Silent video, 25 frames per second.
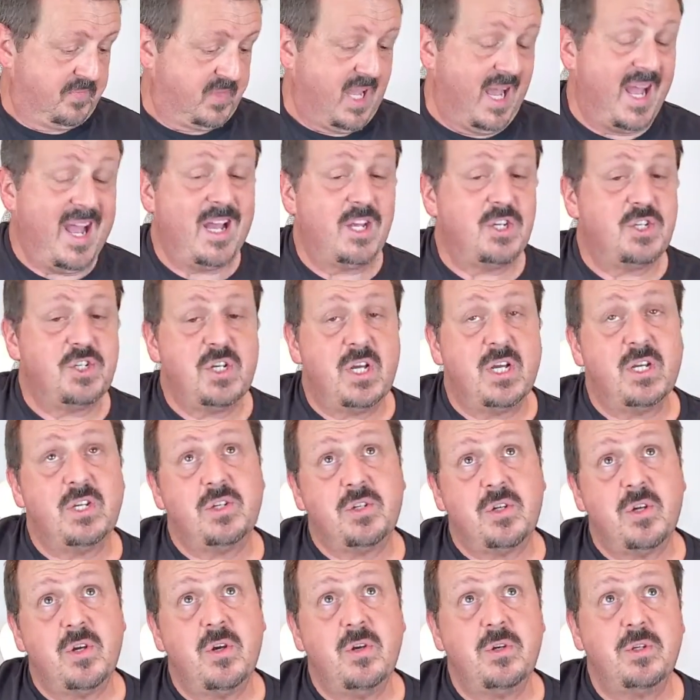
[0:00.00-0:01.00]
as I
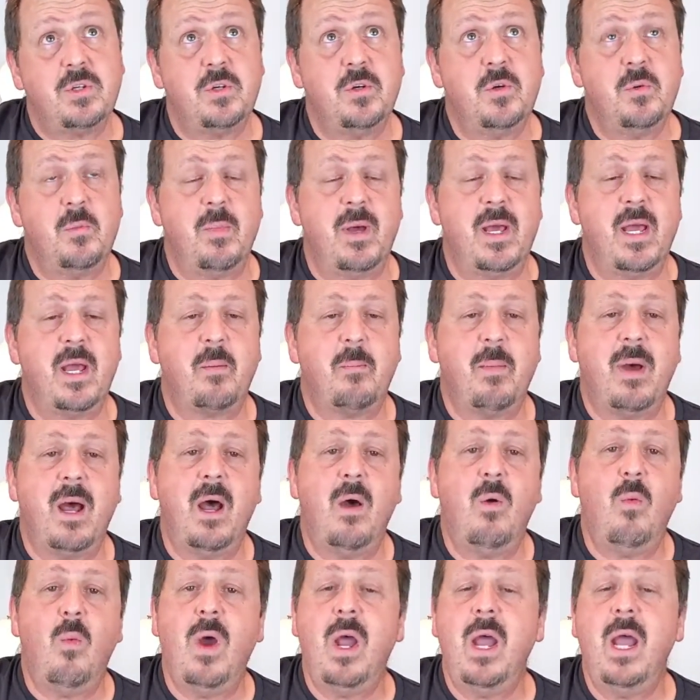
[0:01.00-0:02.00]
turned to make
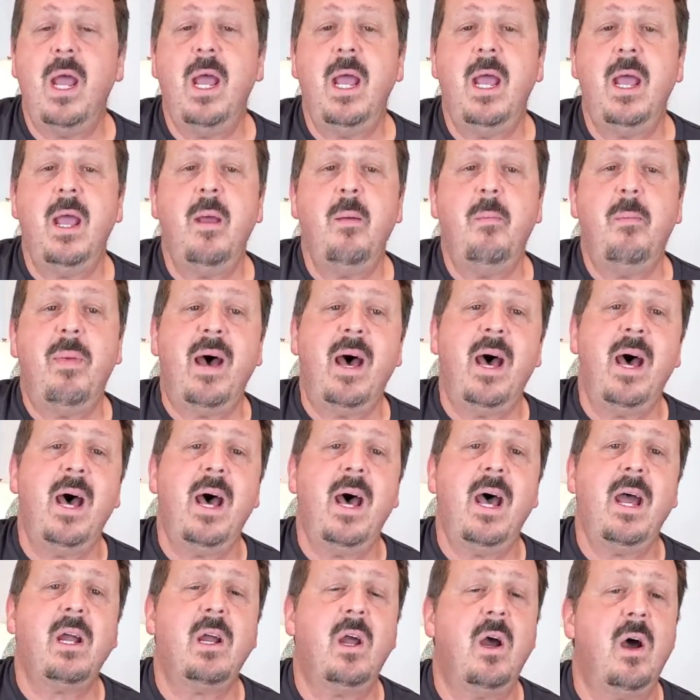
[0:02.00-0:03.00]
my way
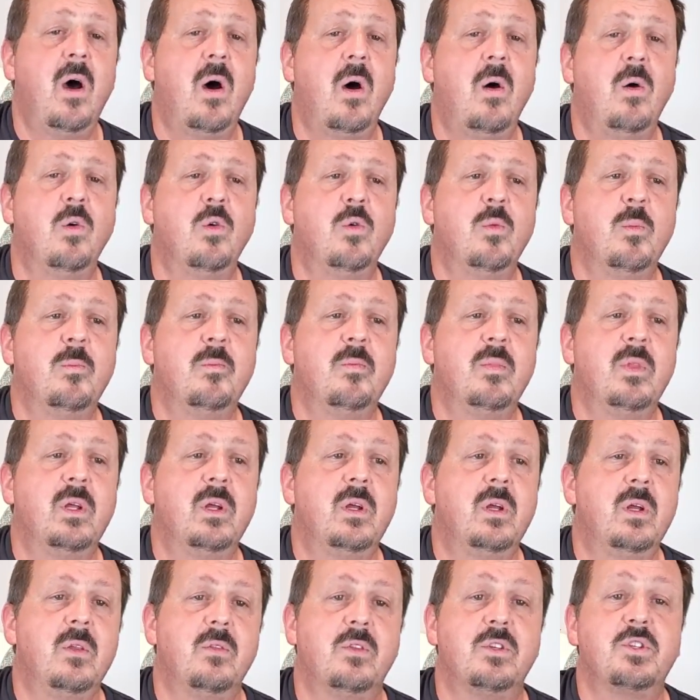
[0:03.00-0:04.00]
back home.
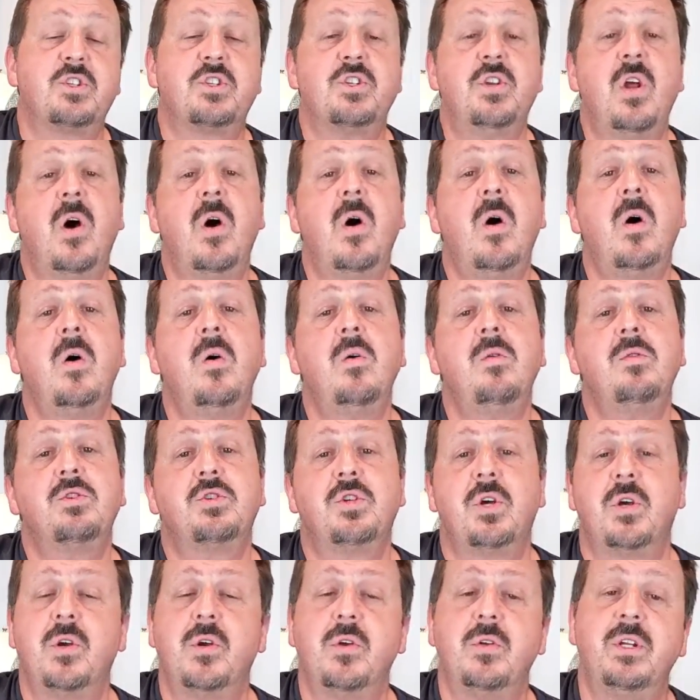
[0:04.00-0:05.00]
The snow
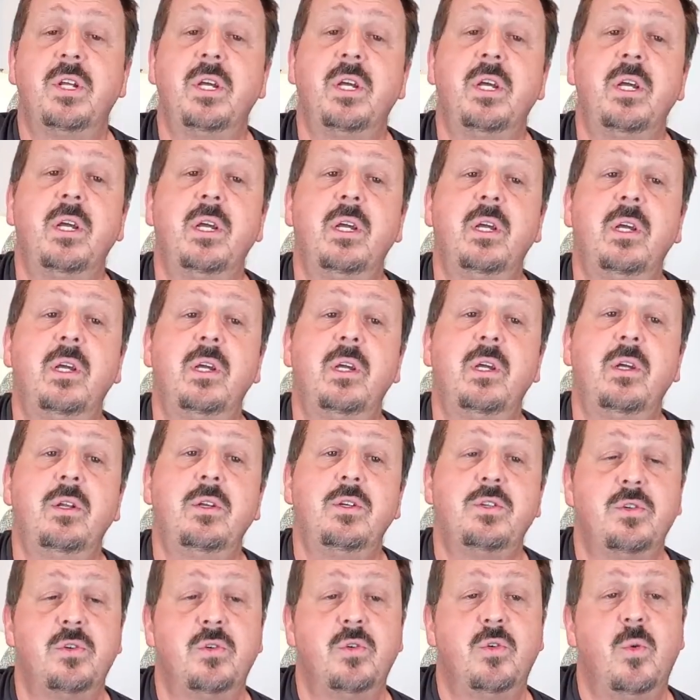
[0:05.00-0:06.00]
turned
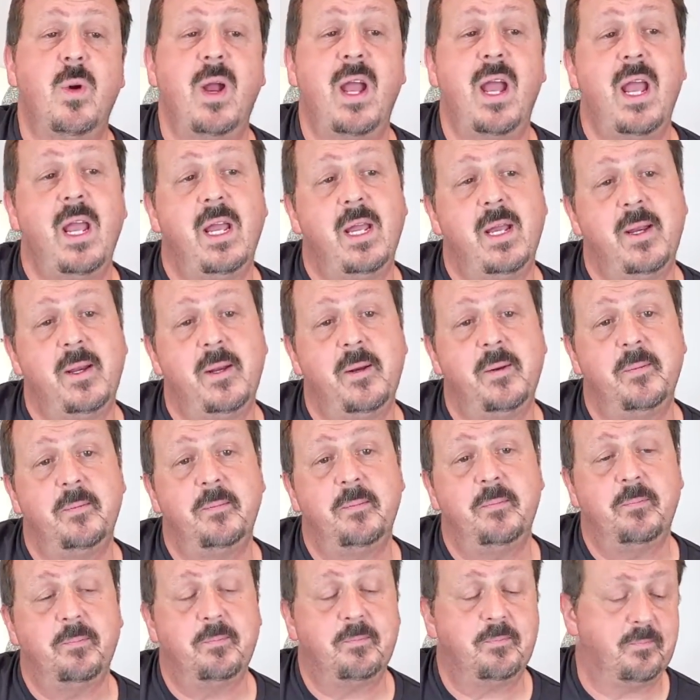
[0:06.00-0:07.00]
into
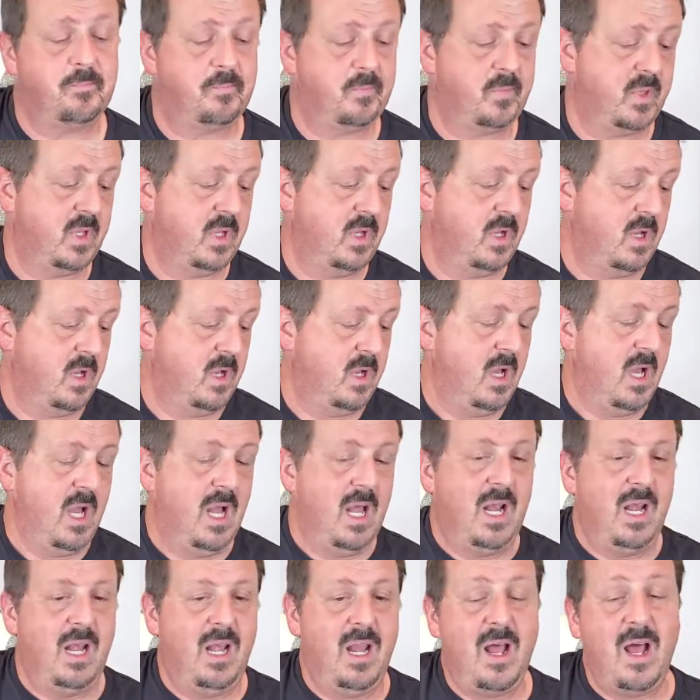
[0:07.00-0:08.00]
rain.
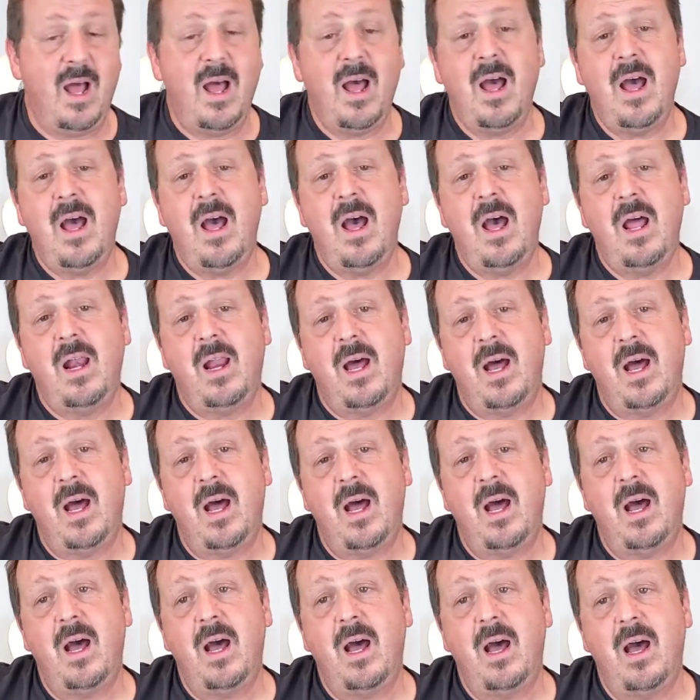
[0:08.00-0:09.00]
La
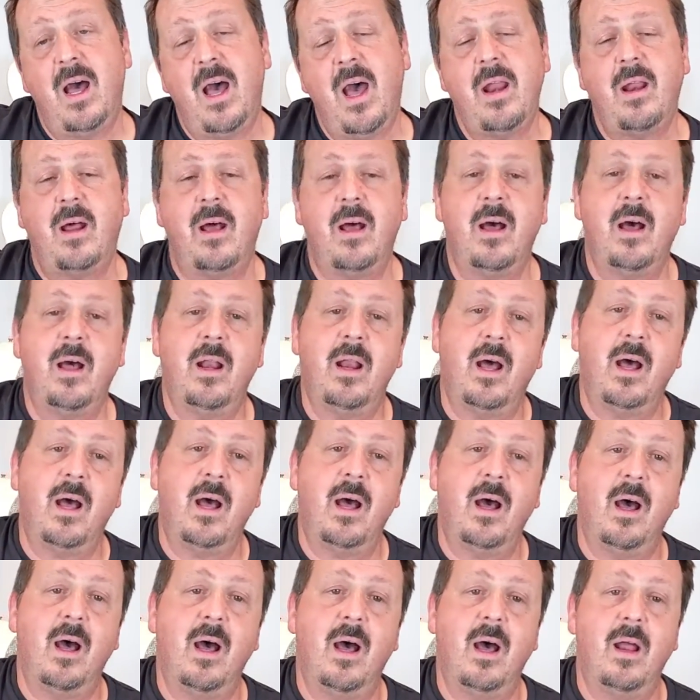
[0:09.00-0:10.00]
da da
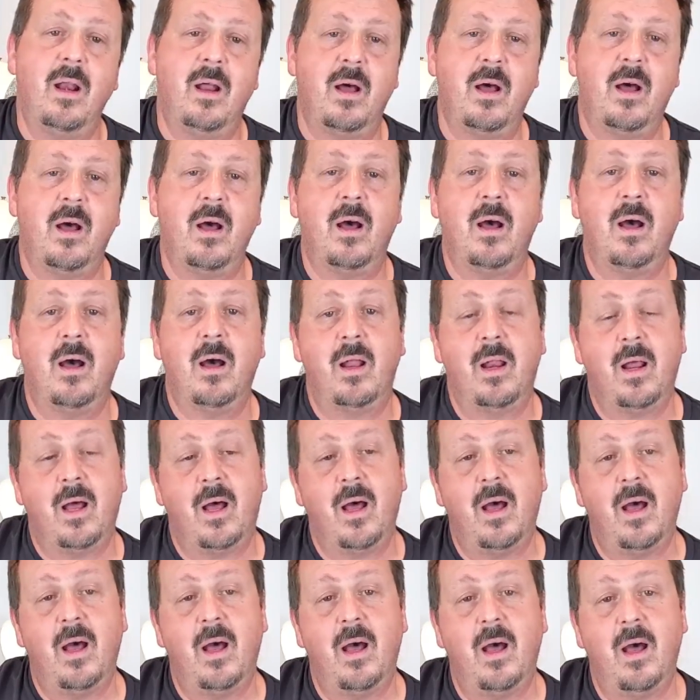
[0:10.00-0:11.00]
da da
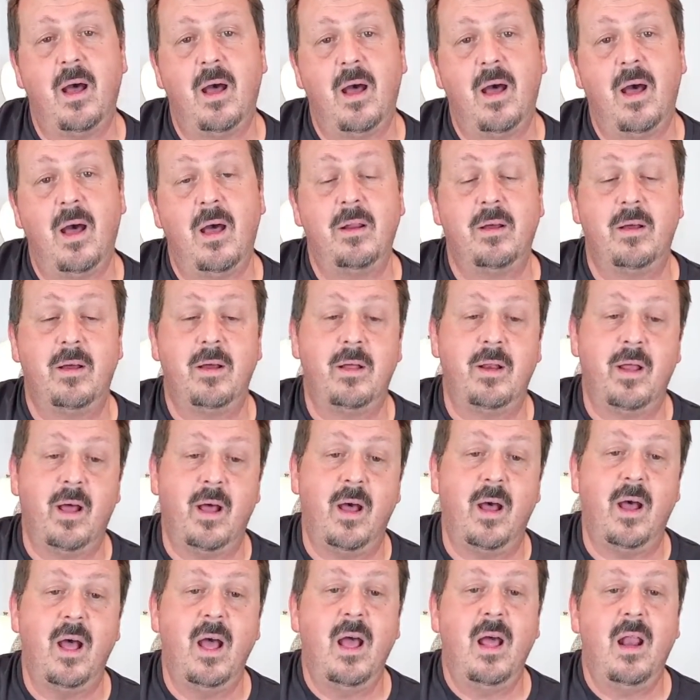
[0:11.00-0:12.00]
da da
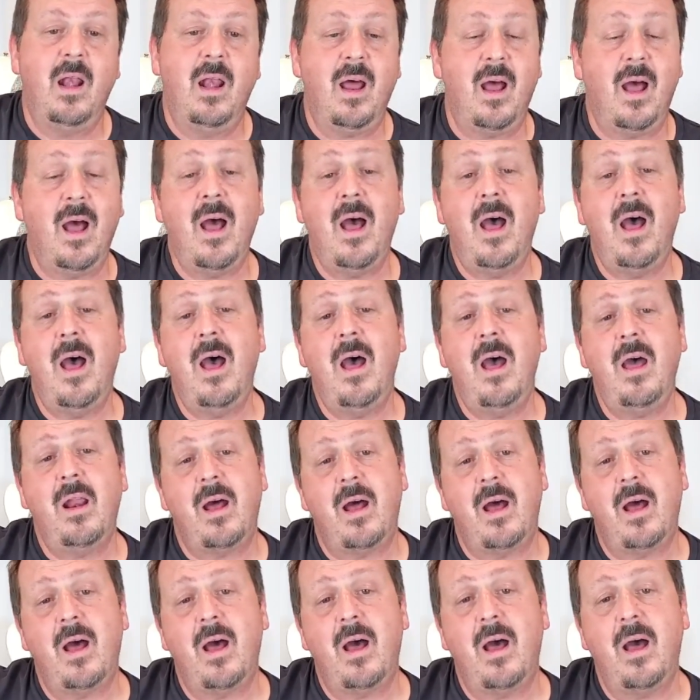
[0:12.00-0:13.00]
da. La
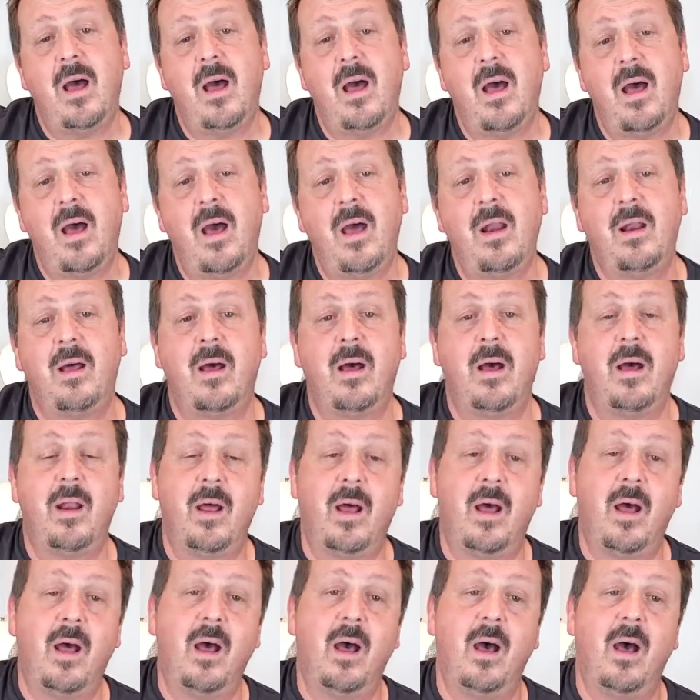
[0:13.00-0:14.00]
da da da
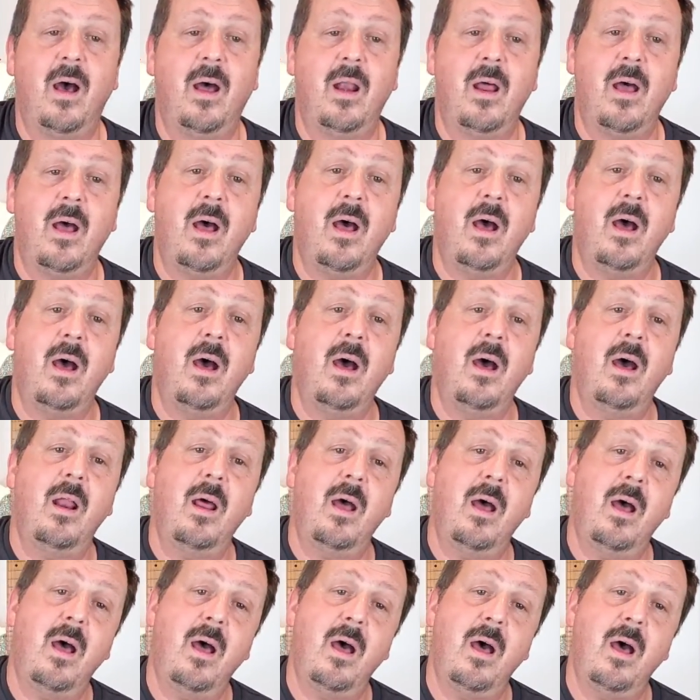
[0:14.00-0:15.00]
da
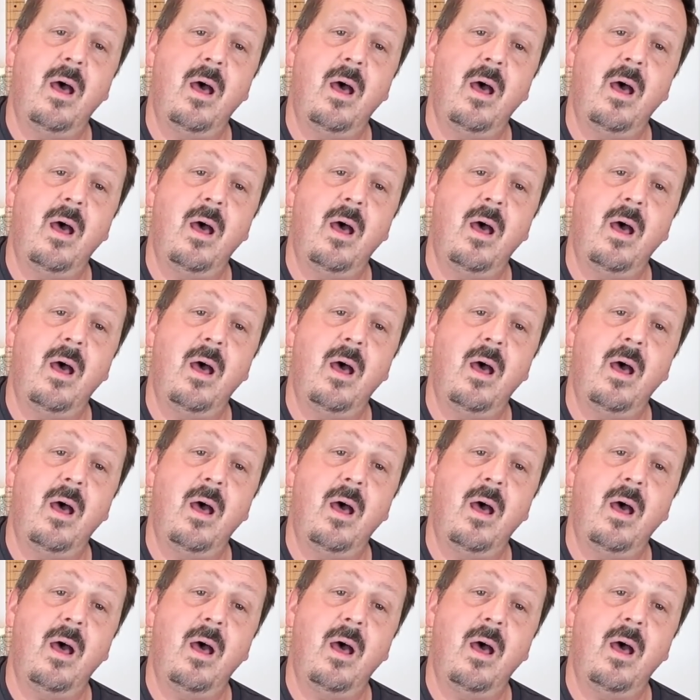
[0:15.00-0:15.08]
da.